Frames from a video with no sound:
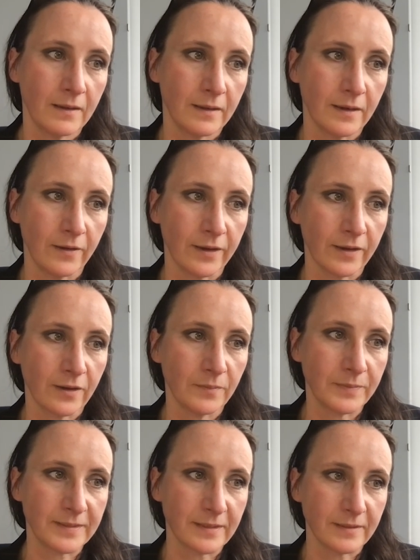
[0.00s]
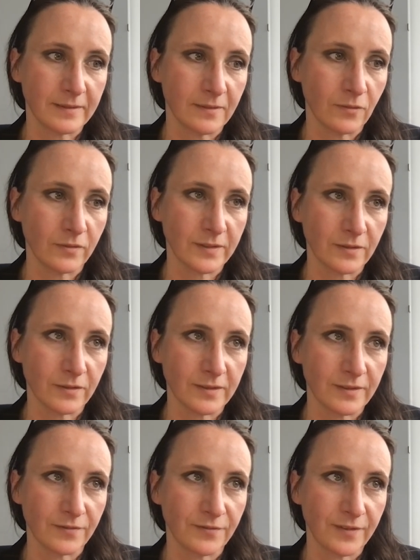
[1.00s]
Encompasses all
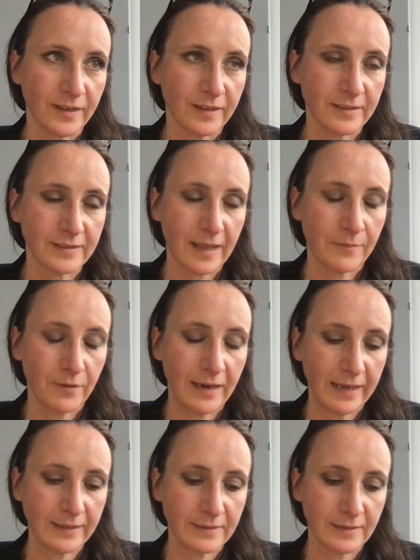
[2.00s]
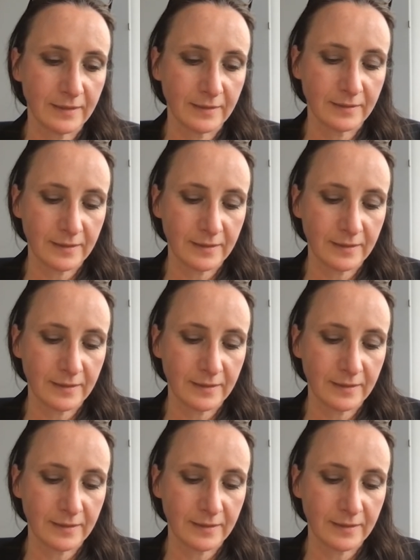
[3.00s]
sorts of STEM related